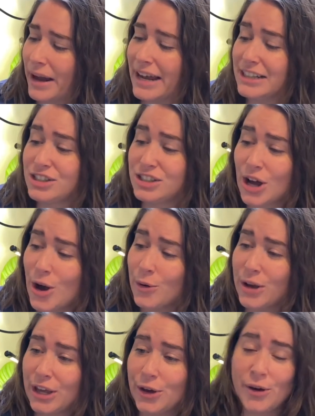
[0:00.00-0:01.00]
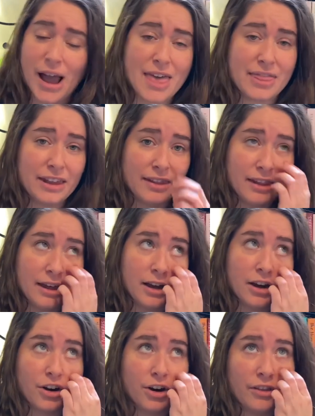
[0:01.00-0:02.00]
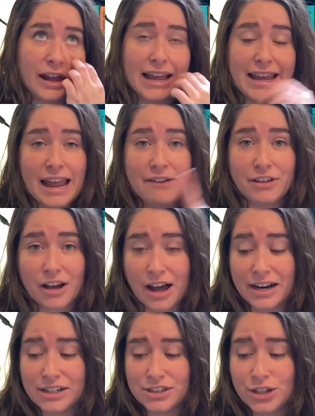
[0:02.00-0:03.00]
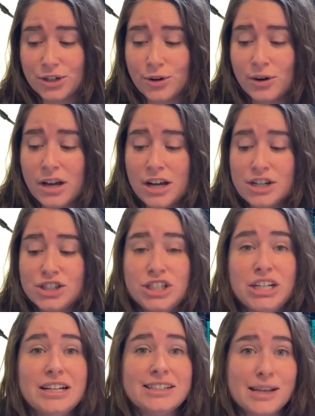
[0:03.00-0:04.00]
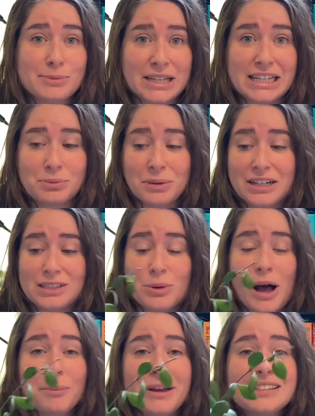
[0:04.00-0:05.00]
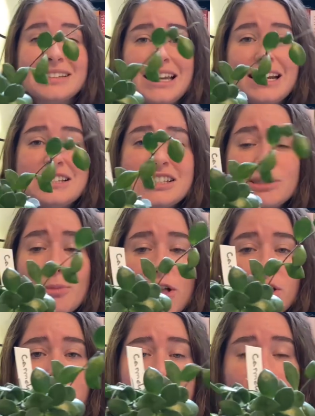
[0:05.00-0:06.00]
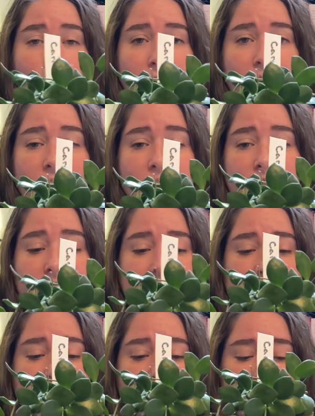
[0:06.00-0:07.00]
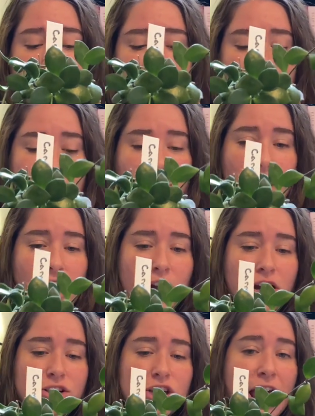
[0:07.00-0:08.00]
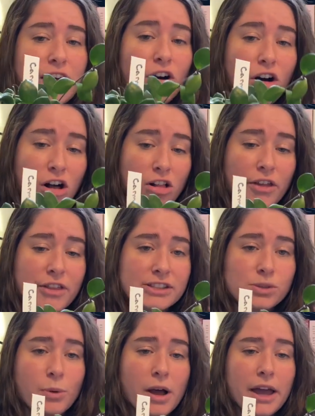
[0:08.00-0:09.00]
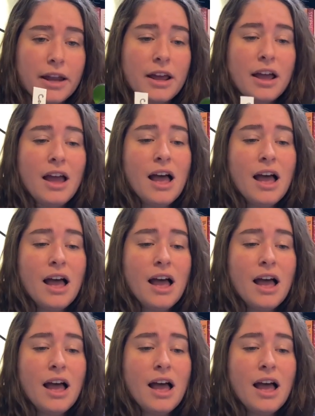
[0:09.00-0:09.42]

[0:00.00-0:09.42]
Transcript: It's so cute. And then the girl that I gave the cutting to, she's obsessed with it as well because it is a smaller leaf Hoya, and the leaves don't get very large at all on this one.